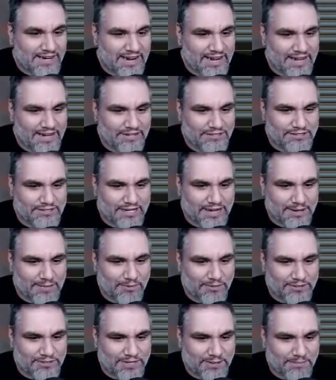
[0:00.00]
And your
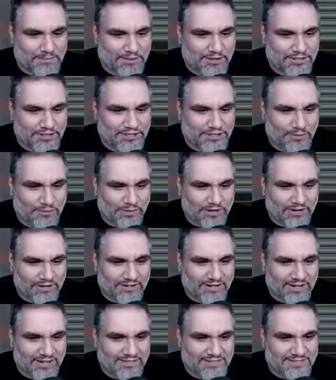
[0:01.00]
sideboard's a bunch of
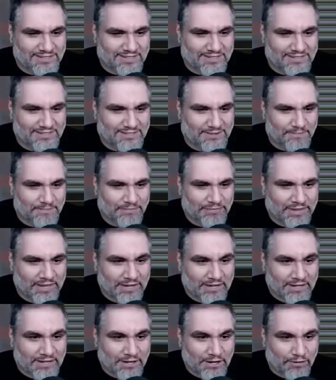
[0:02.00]
weird nonsense.
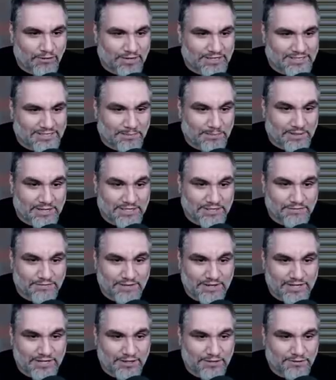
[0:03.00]
Rest in peace,
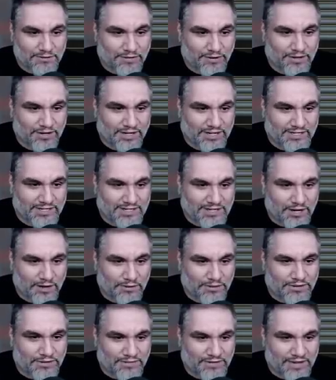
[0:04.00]
Veto, Verdict,
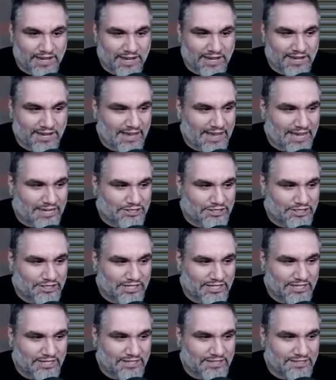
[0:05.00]
Oath of Kaya,
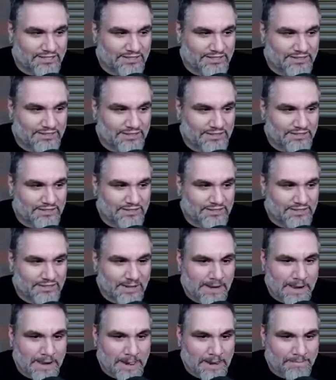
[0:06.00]
Ashiok,
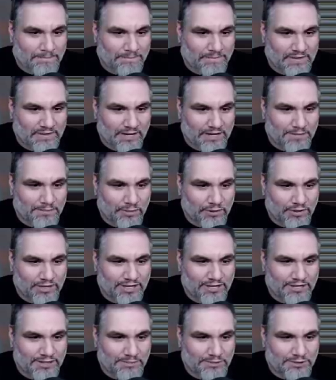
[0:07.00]
Onmore's
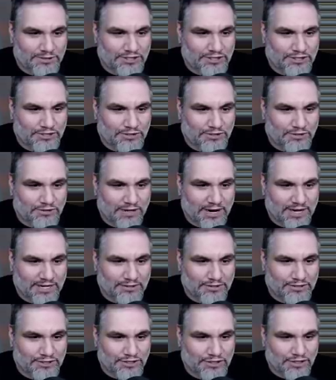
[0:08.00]
Ego number 2,
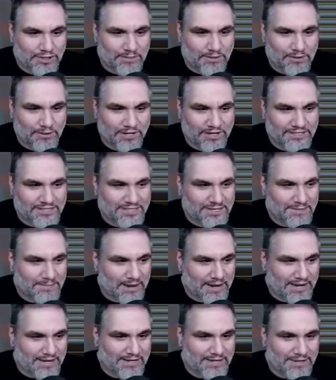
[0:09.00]
Rakdos's Charm, Kolagon's
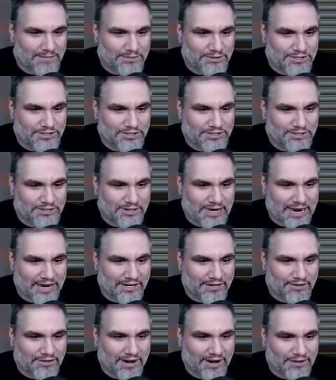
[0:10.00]
Command number 2,
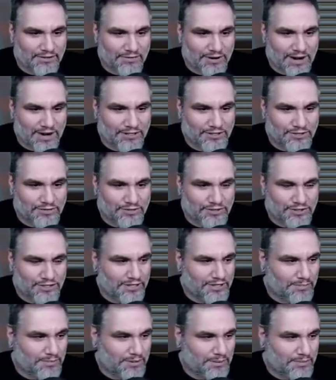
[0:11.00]
Angrath, Rakdos's
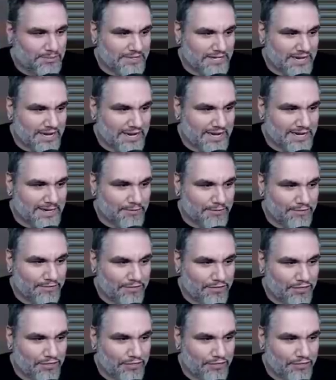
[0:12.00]
Return, Abrupt Decay number